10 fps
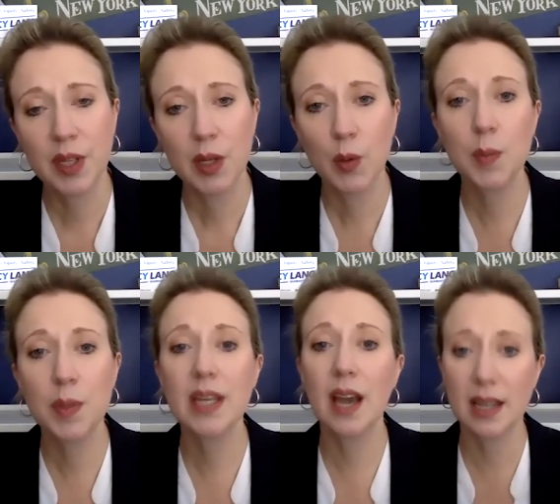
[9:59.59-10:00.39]
who would
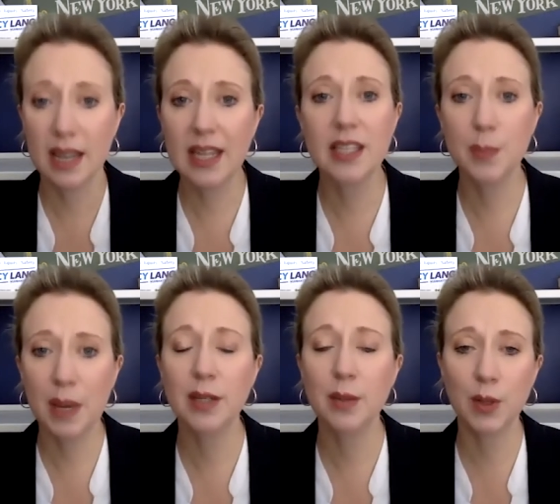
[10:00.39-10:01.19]
be an
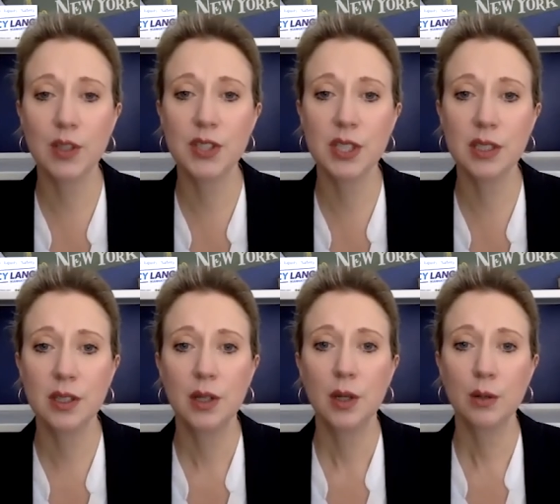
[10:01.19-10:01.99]
independent person
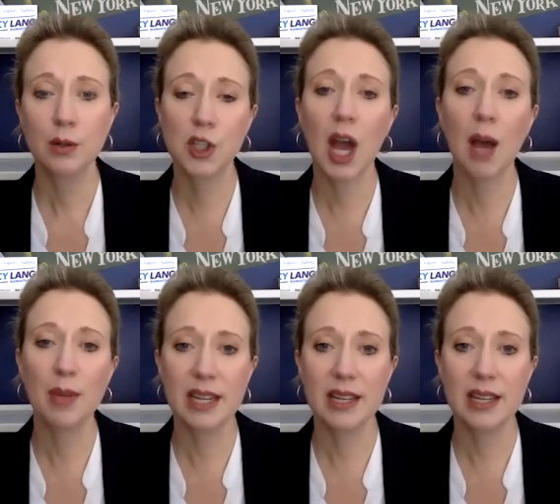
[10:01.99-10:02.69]
whose job it